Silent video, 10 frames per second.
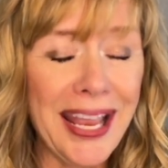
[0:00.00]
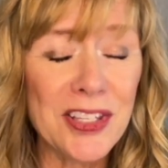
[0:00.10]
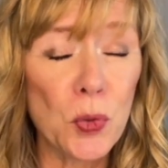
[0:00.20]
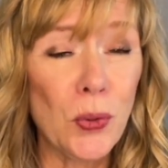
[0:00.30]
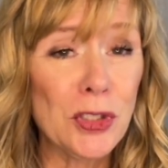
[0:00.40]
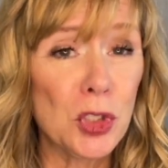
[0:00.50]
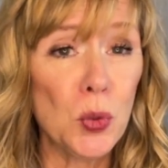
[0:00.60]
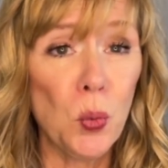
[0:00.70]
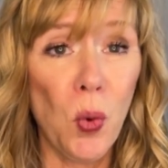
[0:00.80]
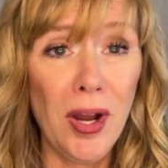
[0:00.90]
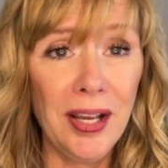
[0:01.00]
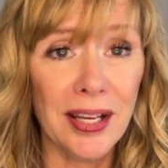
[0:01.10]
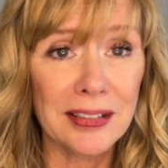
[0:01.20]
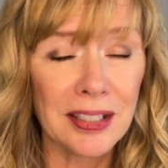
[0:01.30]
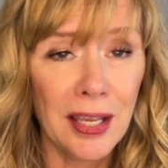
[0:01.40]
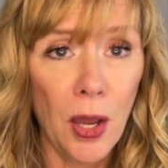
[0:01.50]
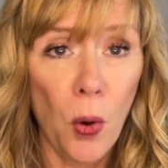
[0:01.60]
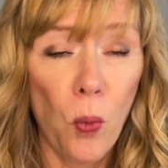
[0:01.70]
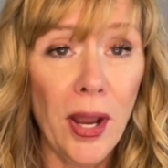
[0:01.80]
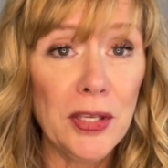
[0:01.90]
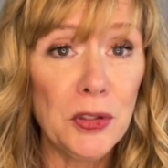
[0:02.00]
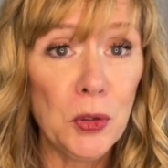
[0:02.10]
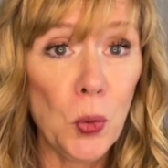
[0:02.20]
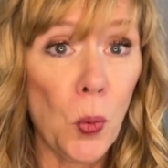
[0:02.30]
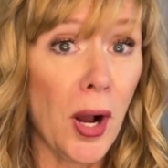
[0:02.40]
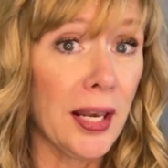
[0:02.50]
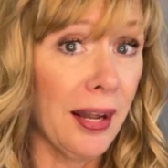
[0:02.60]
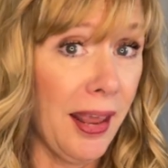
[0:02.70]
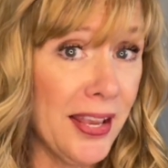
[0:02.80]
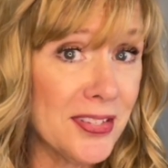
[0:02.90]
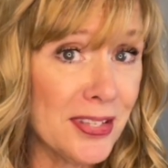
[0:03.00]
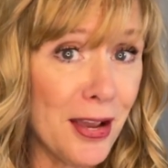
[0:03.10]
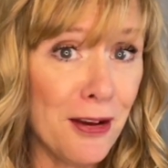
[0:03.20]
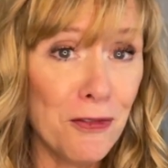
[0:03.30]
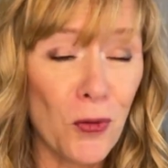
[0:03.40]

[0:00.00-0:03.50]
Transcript: Ask what you want less of,